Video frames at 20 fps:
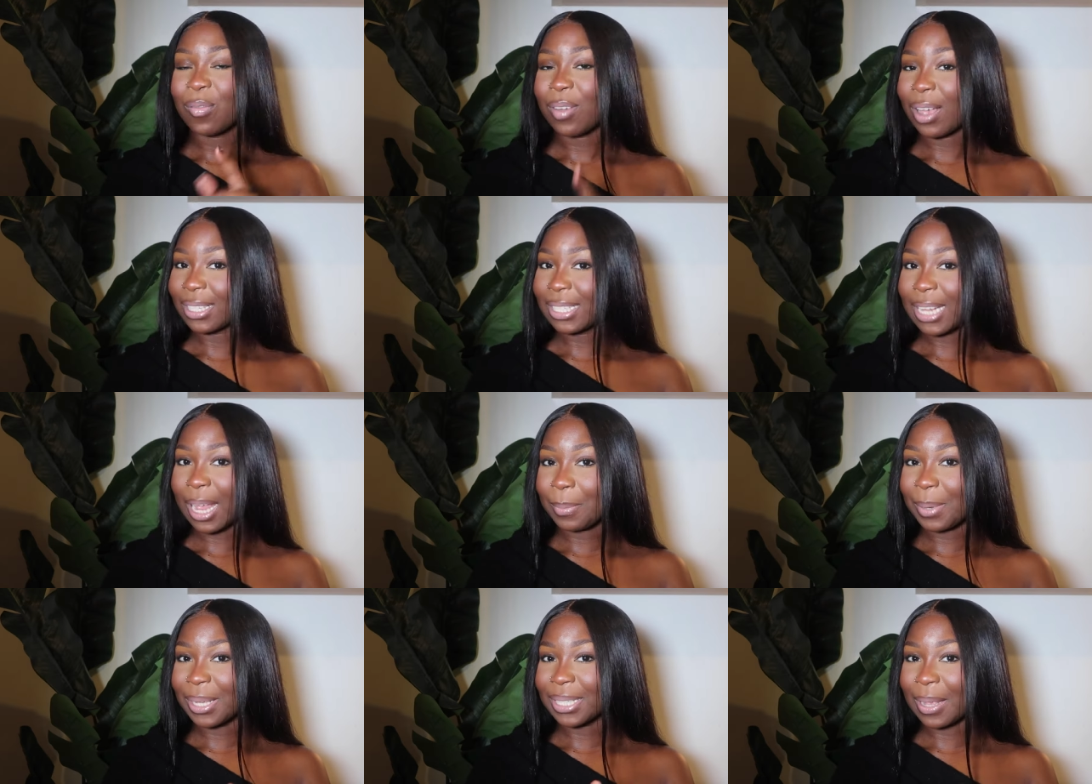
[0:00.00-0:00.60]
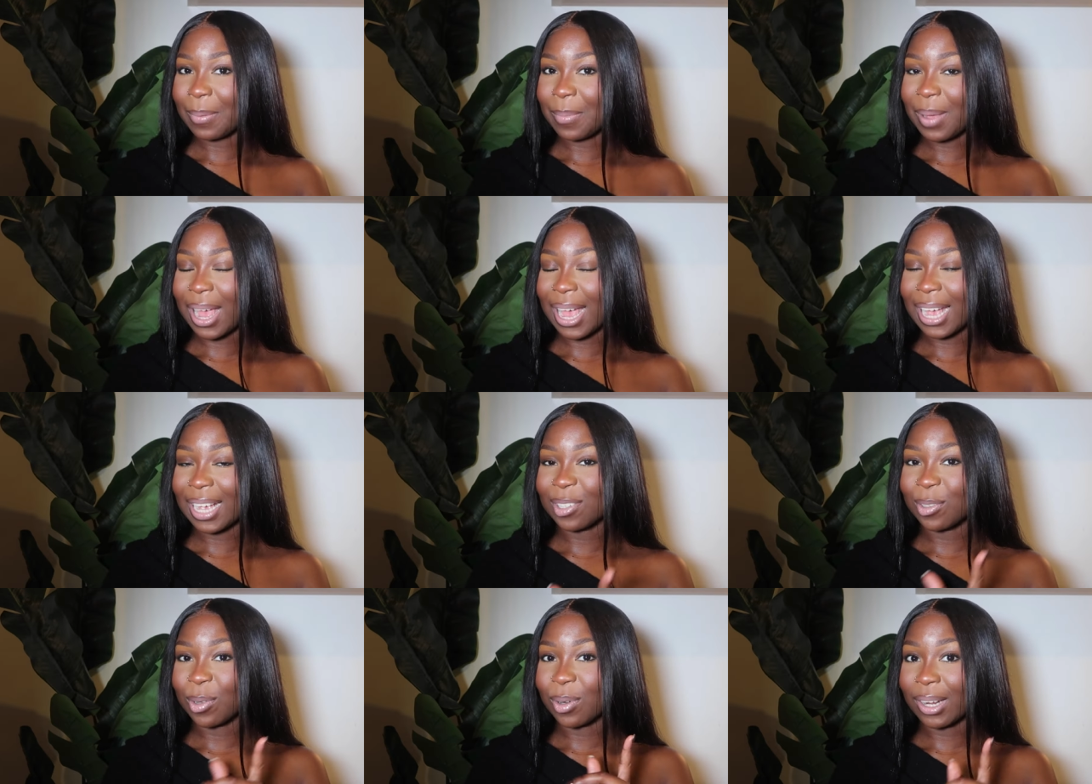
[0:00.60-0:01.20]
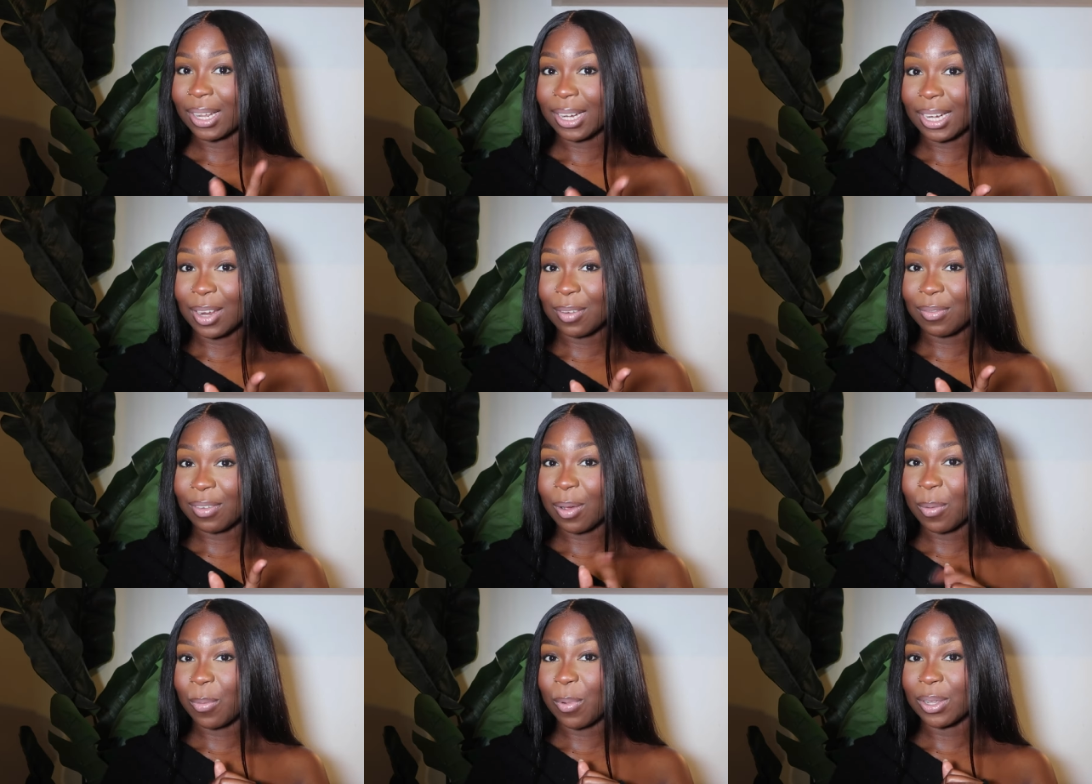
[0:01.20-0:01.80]
First time I set my eyes on
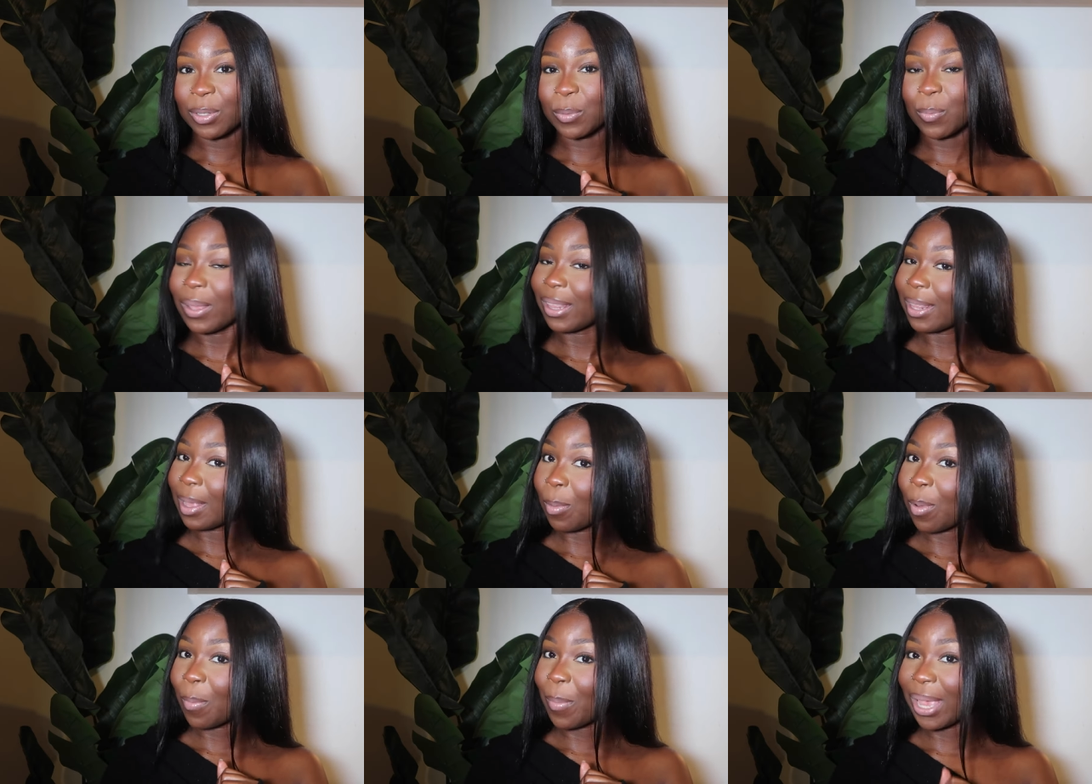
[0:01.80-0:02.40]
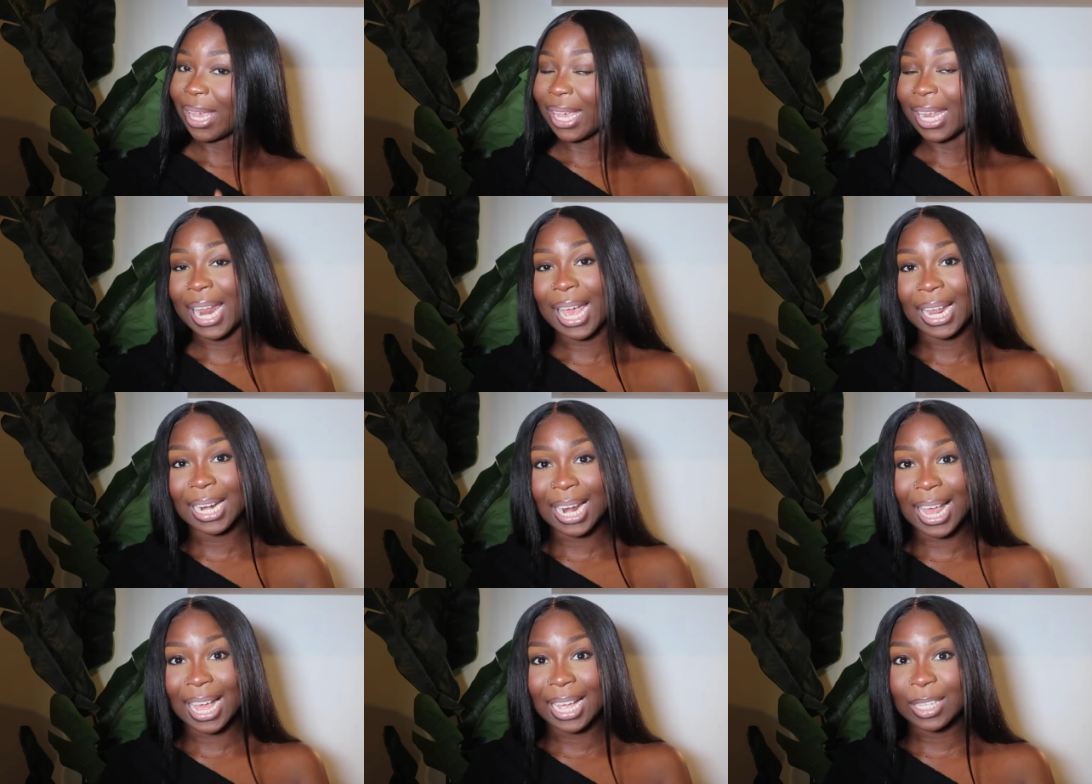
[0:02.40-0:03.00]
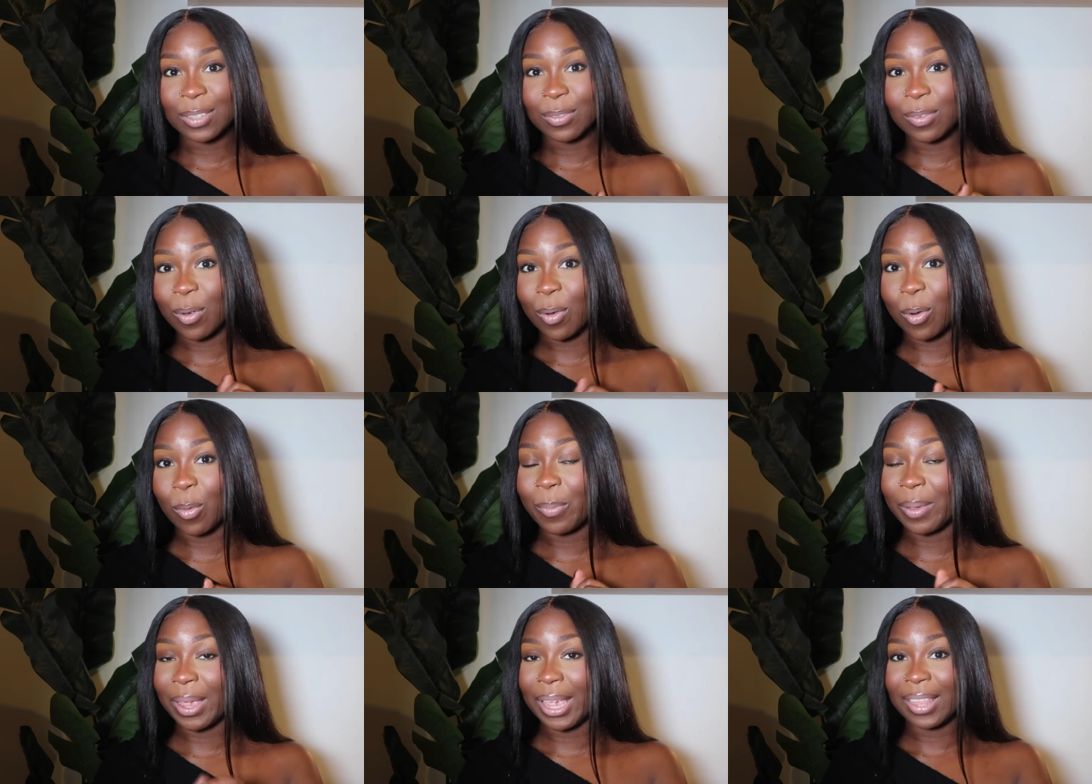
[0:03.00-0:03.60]
Hanifa was when they were making headlines
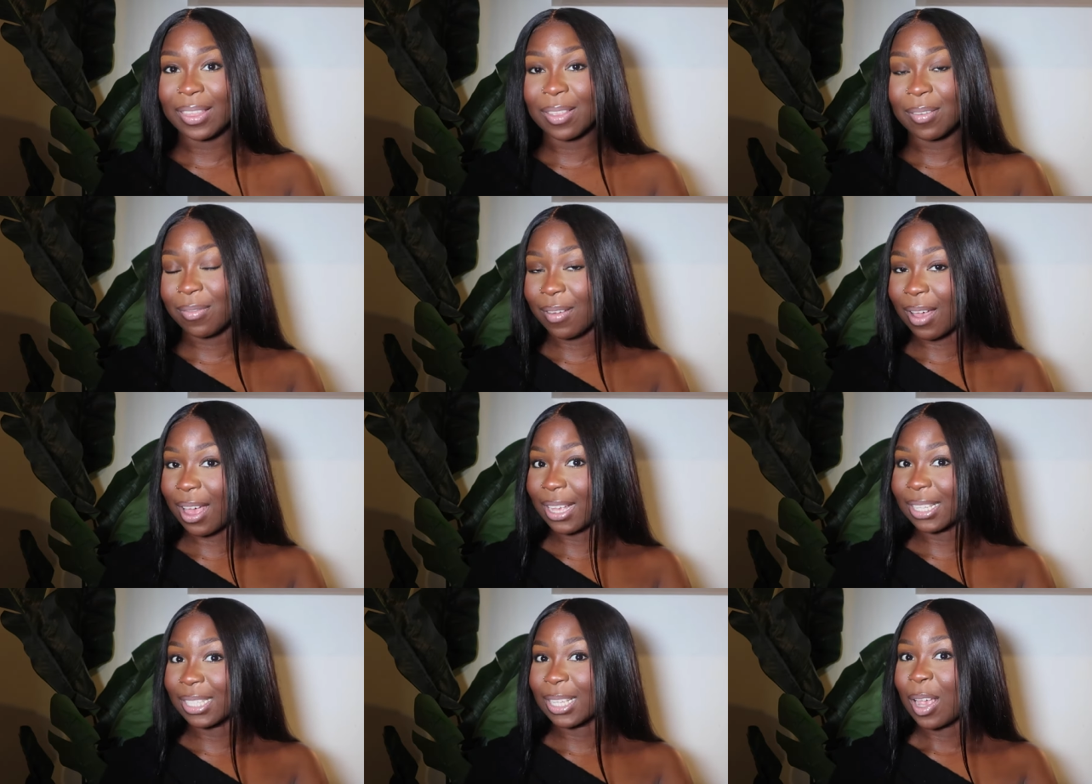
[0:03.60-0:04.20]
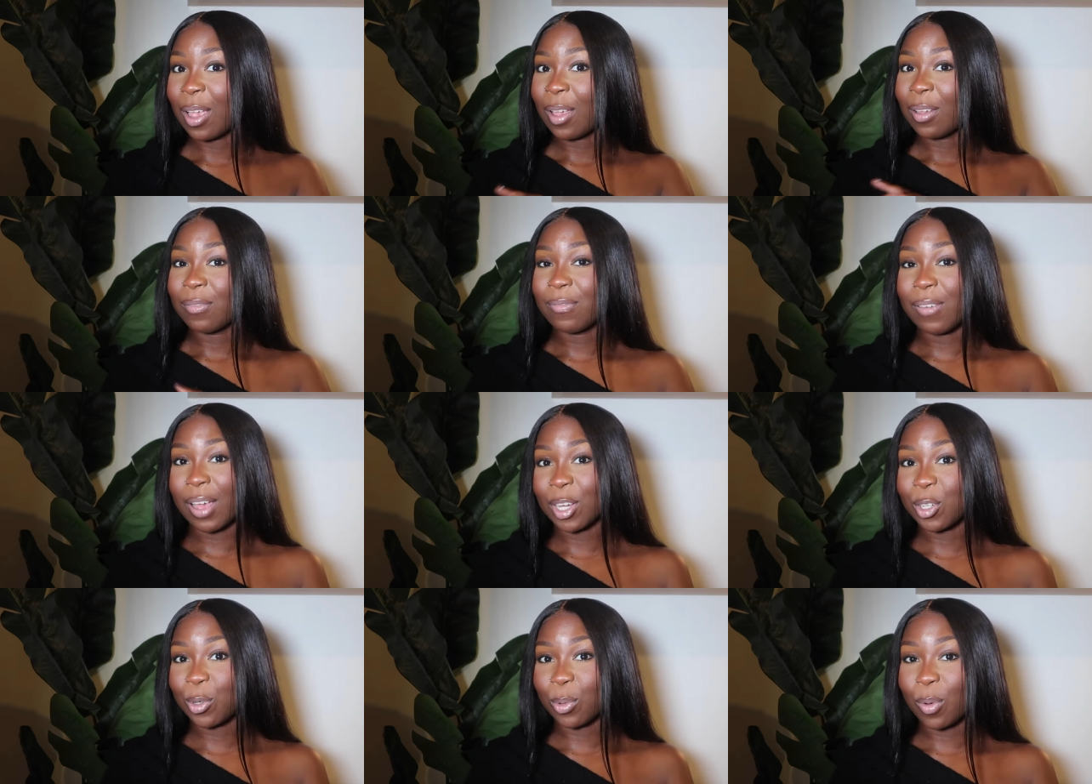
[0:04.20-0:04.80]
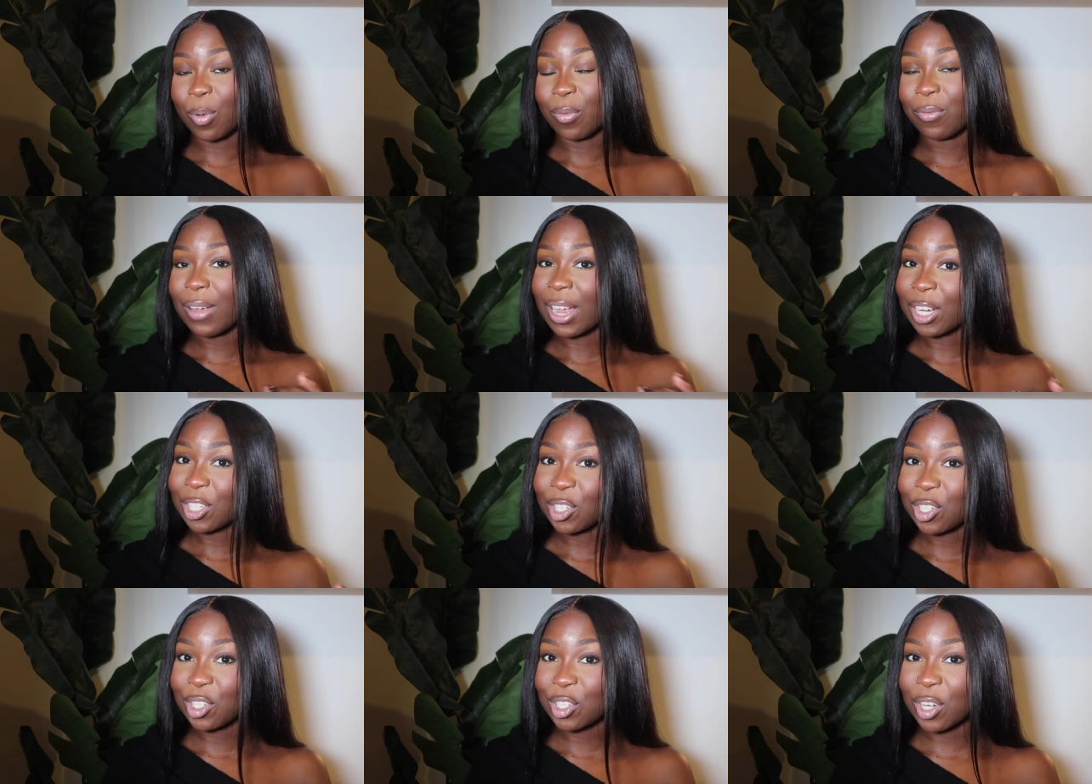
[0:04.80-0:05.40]
for being the first virtual
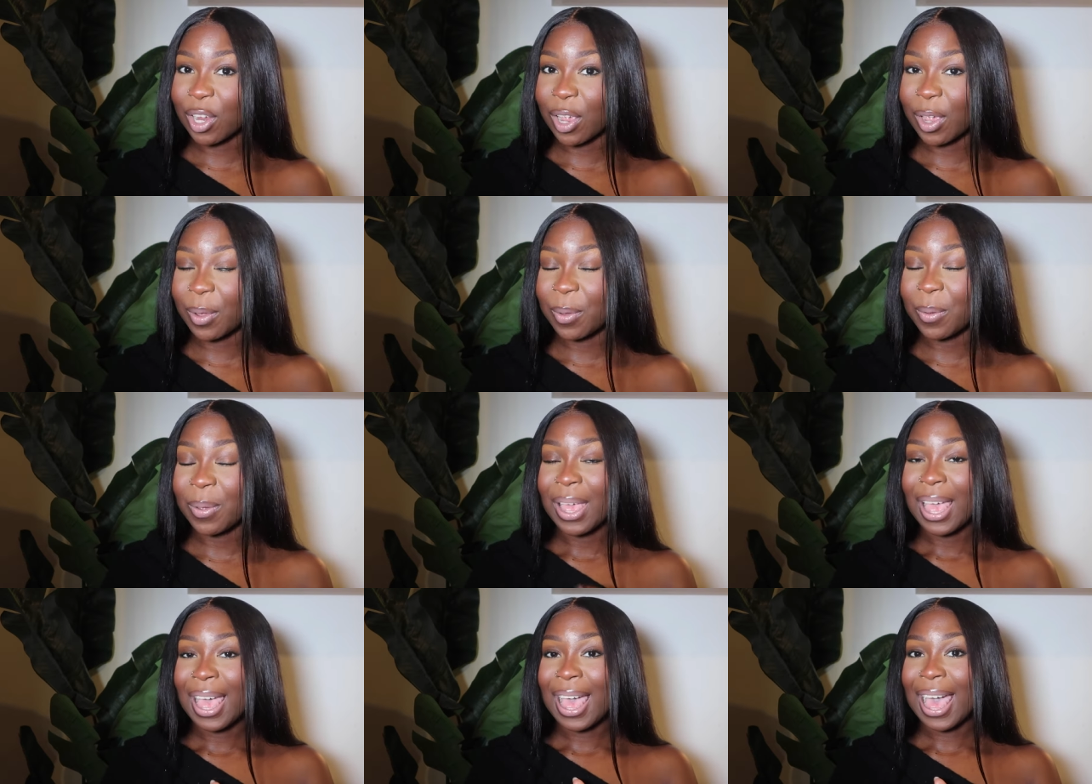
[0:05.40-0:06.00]
fashion show.